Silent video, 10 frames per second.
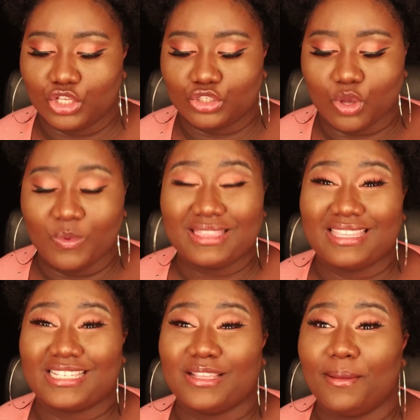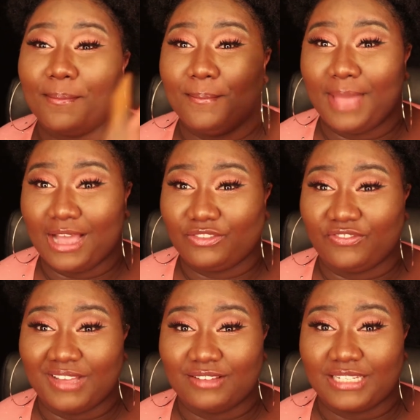So with this matte
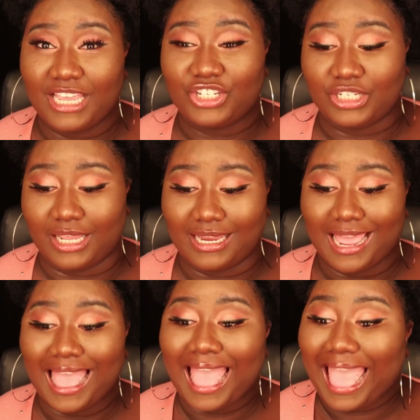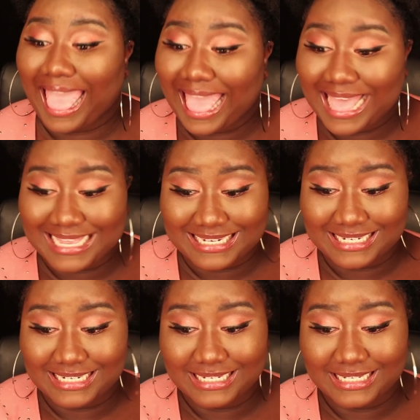foundation
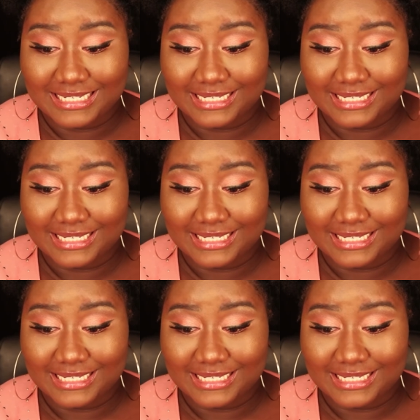and